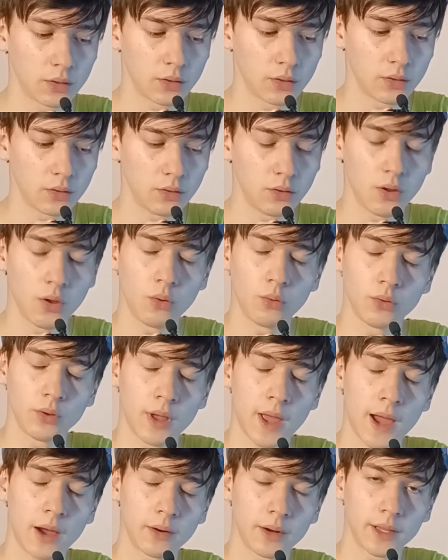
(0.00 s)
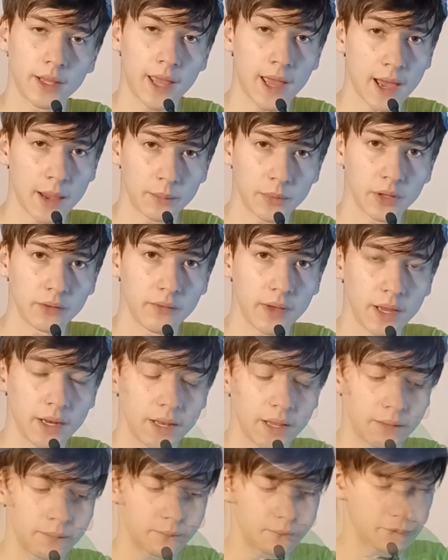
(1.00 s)
know how to
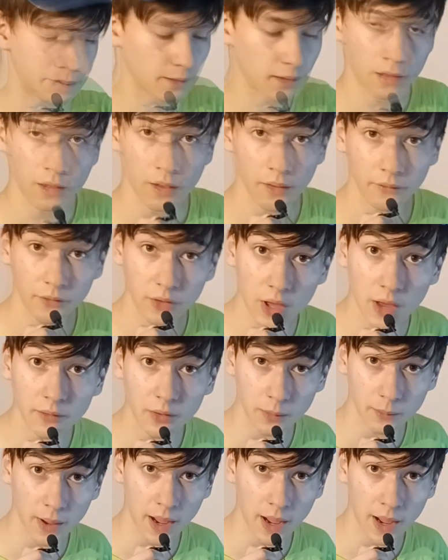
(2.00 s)
captivate it. If you have your